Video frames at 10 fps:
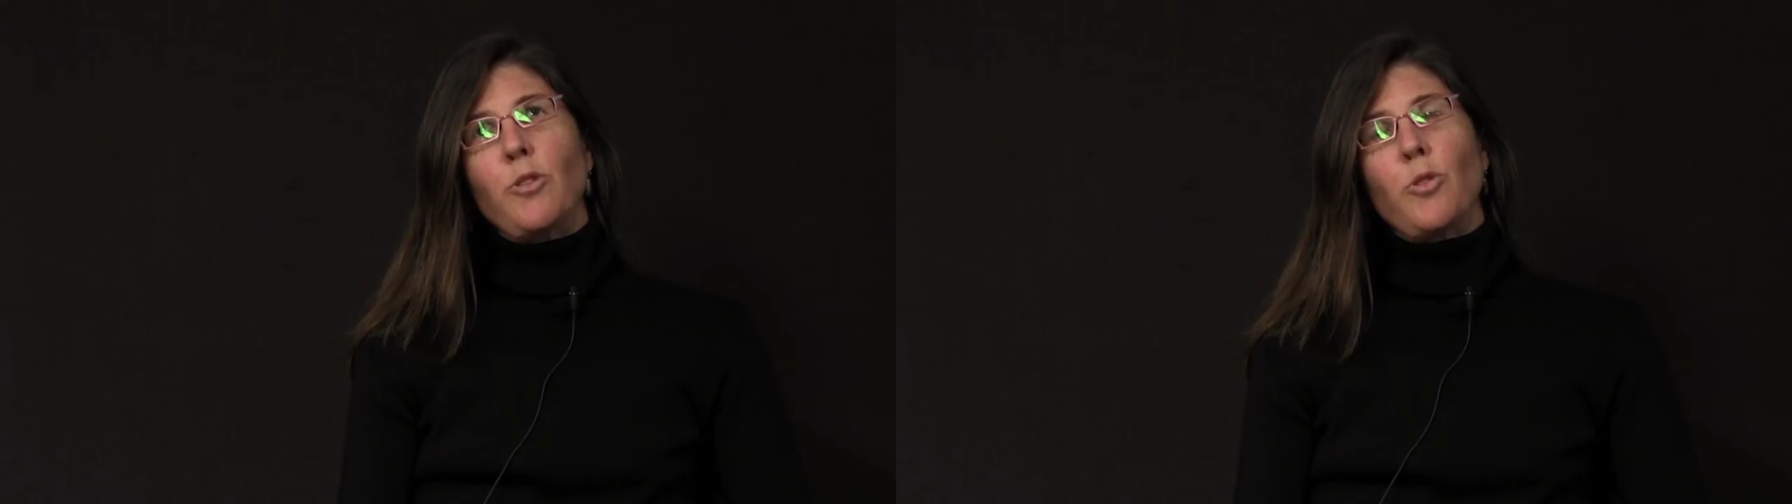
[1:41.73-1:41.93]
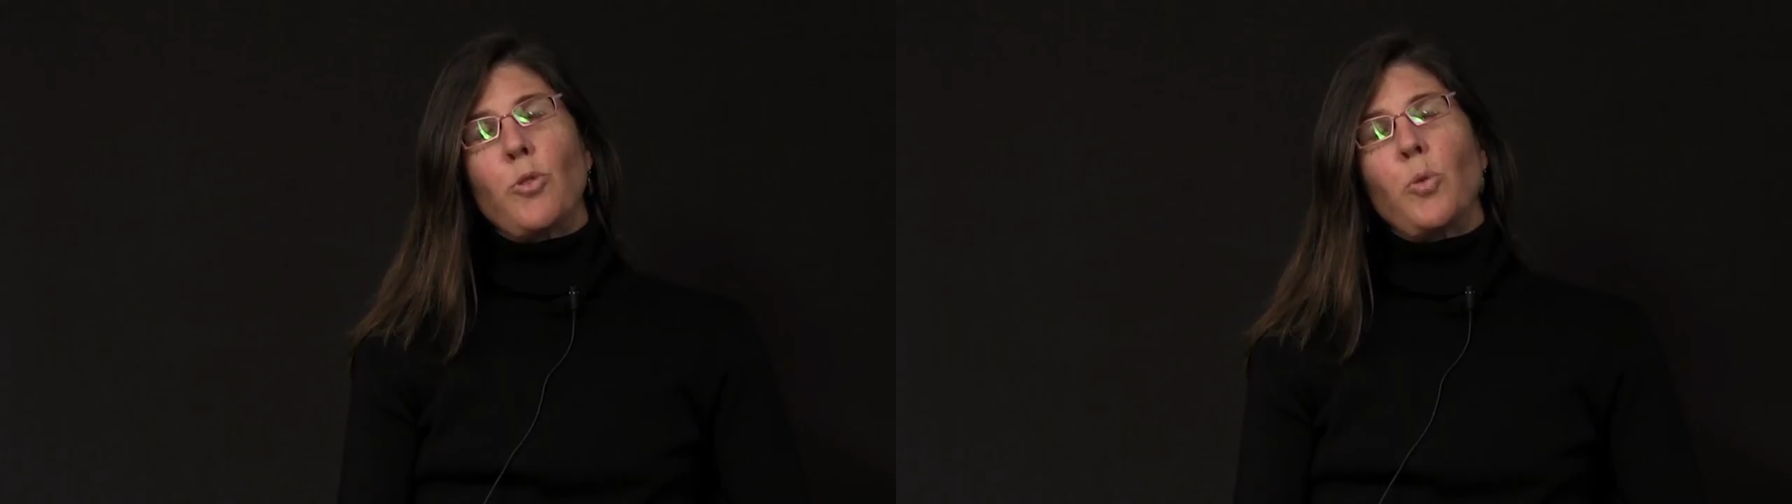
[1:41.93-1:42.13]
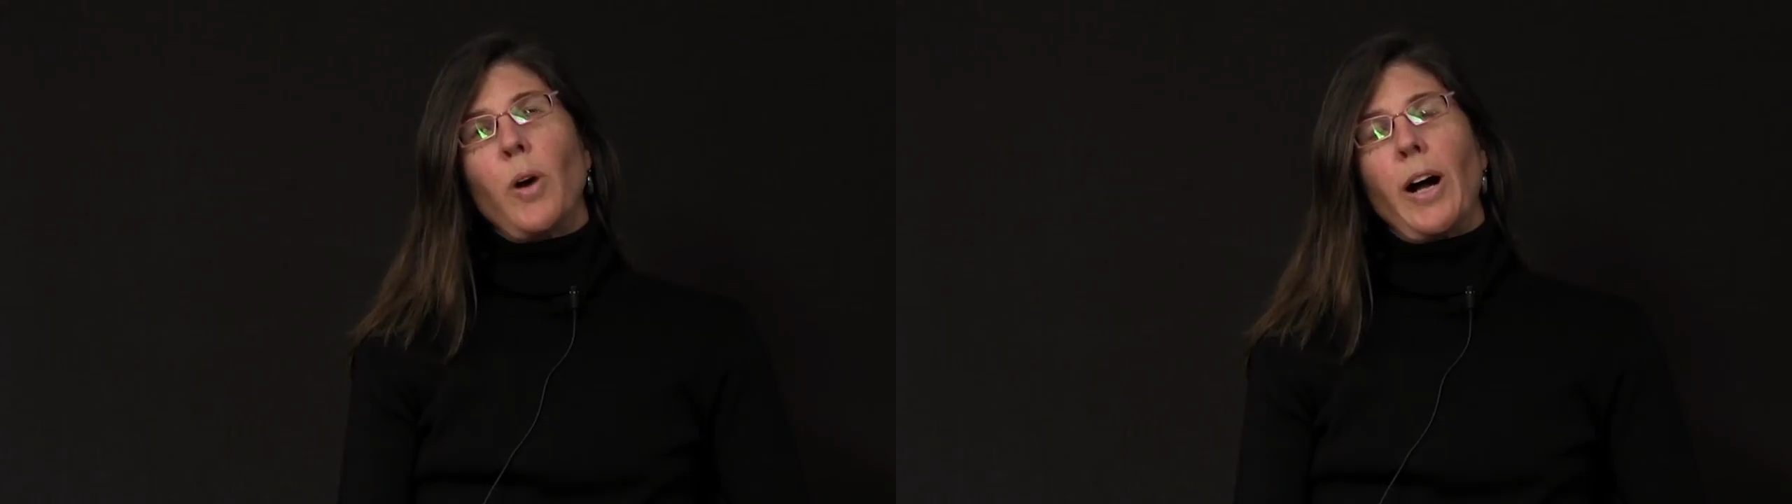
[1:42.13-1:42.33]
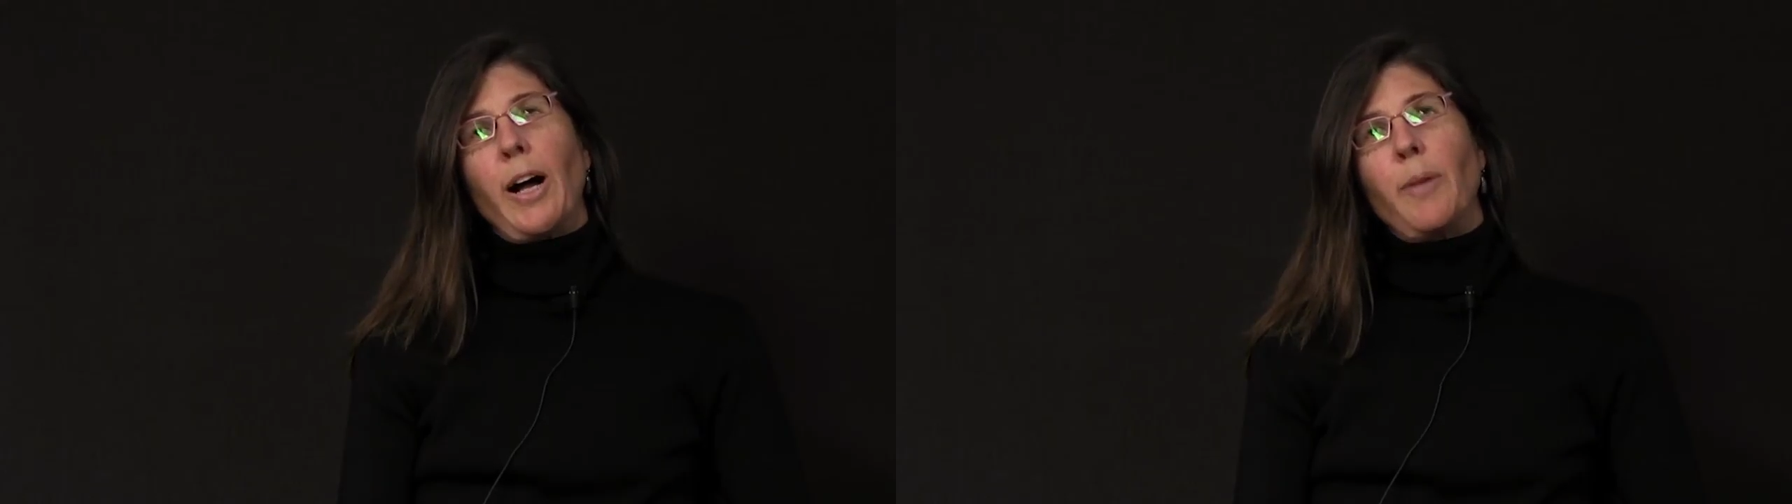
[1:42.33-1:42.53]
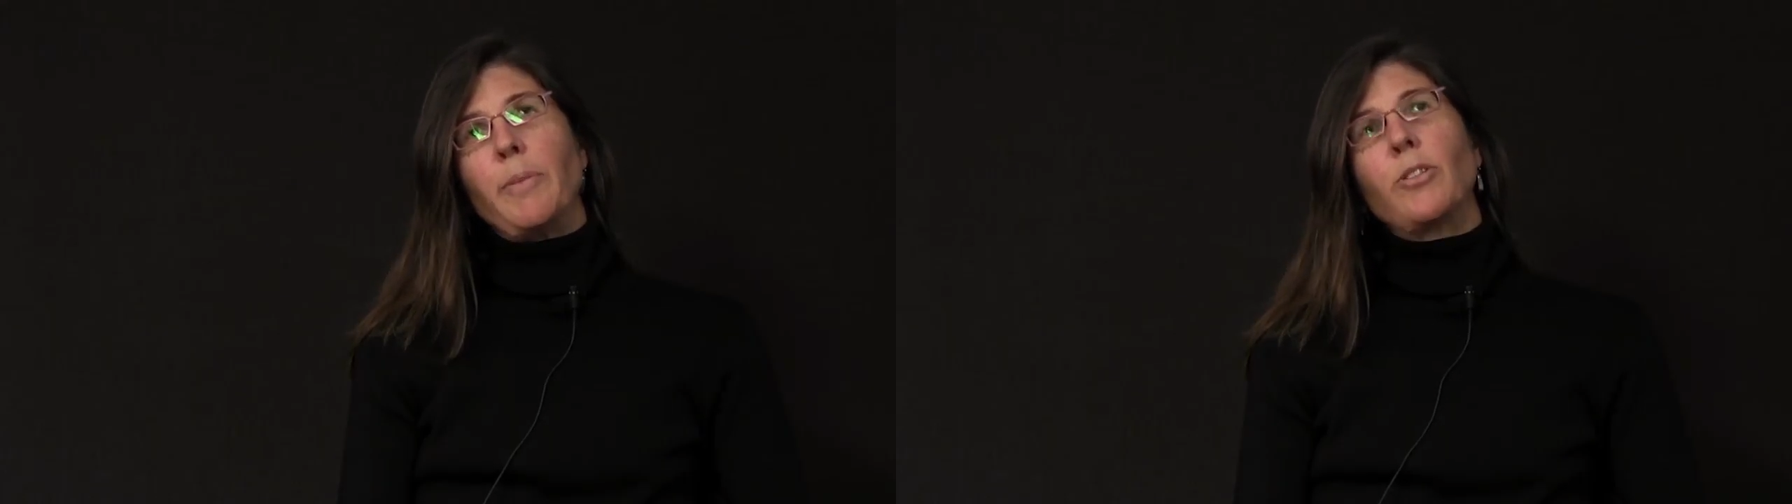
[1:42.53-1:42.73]
to,
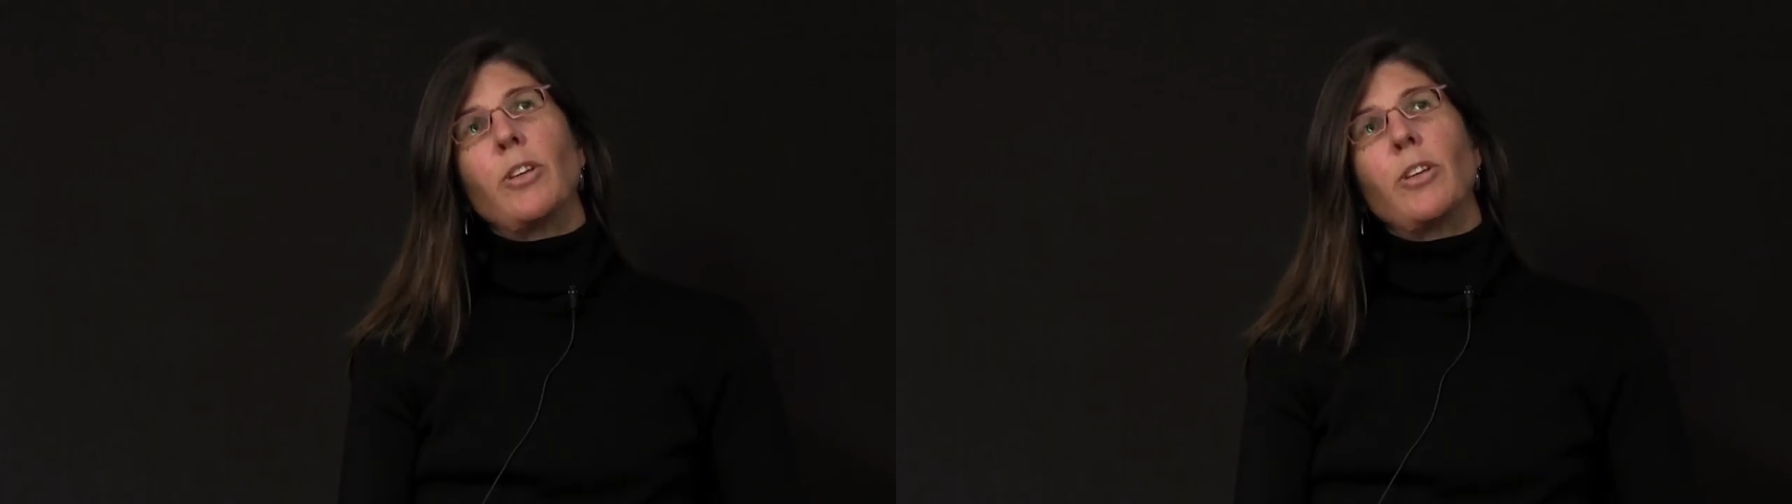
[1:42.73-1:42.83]
um,